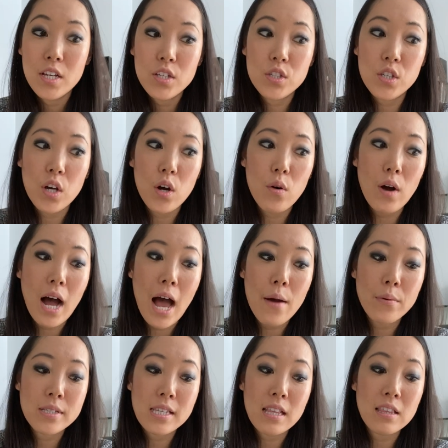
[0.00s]
So I
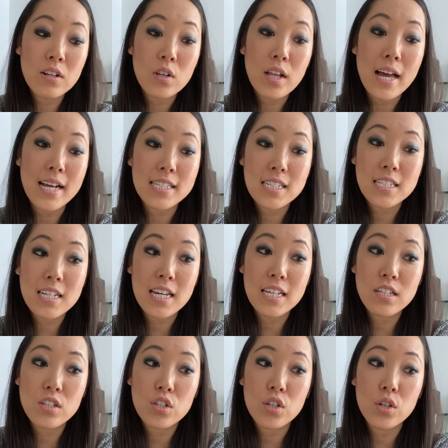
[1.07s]
was a little
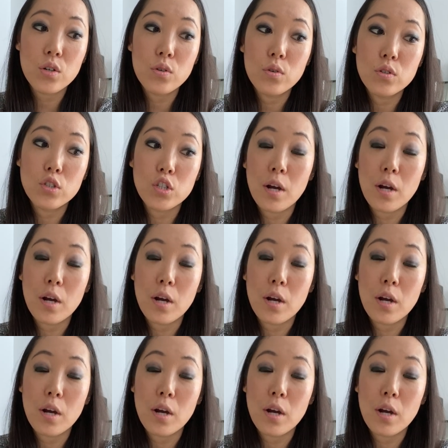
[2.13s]
hesitant to